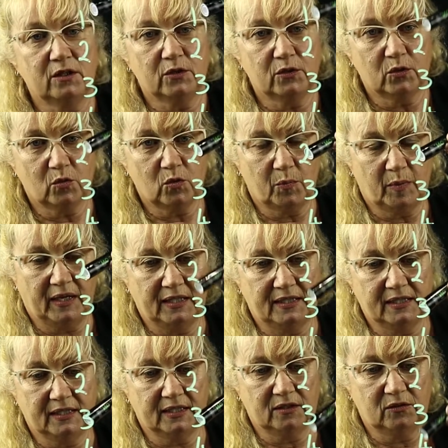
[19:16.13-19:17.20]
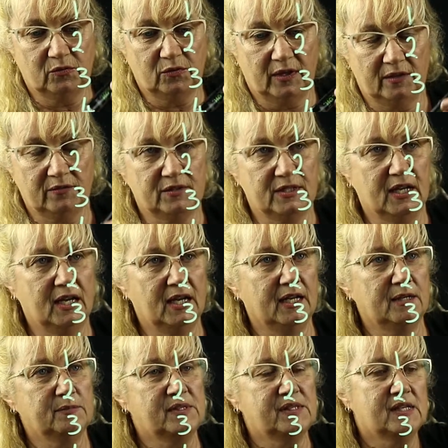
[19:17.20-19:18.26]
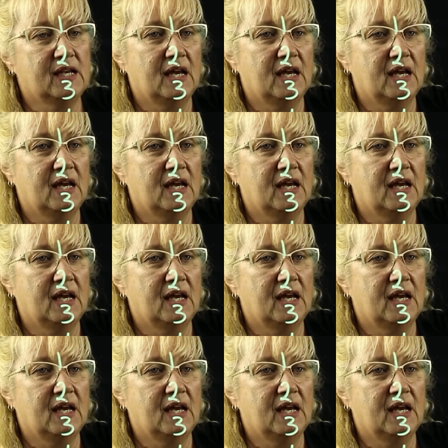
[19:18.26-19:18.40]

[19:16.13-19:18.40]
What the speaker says: you're repeating it 5 times,